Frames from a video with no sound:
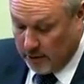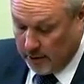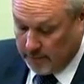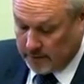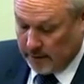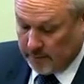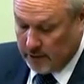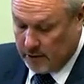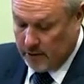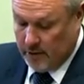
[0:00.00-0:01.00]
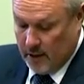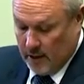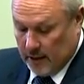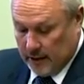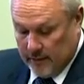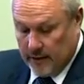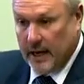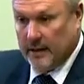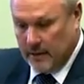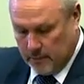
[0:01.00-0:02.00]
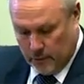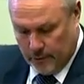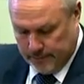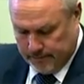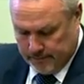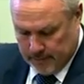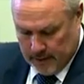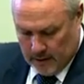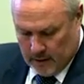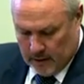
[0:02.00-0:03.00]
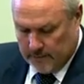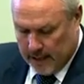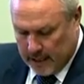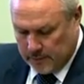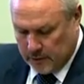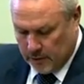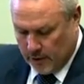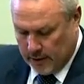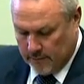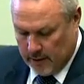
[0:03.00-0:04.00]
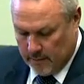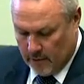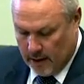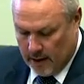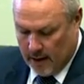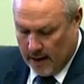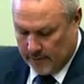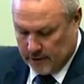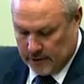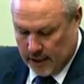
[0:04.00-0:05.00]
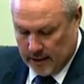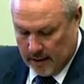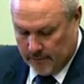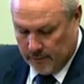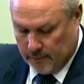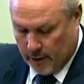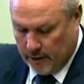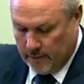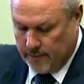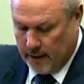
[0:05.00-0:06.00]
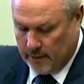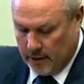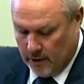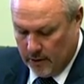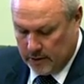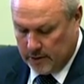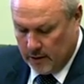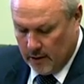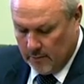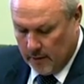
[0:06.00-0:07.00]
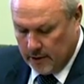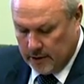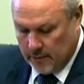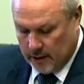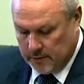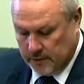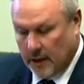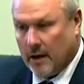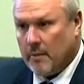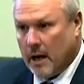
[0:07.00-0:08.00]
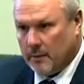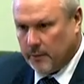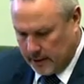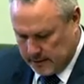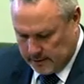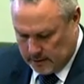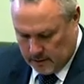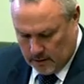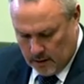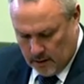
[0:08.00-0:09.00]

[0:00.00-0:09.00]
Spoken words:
looking for something to alleviate their boredom. The vast majority of them, I have to say, come from broken family units, mostly ones with no male presence.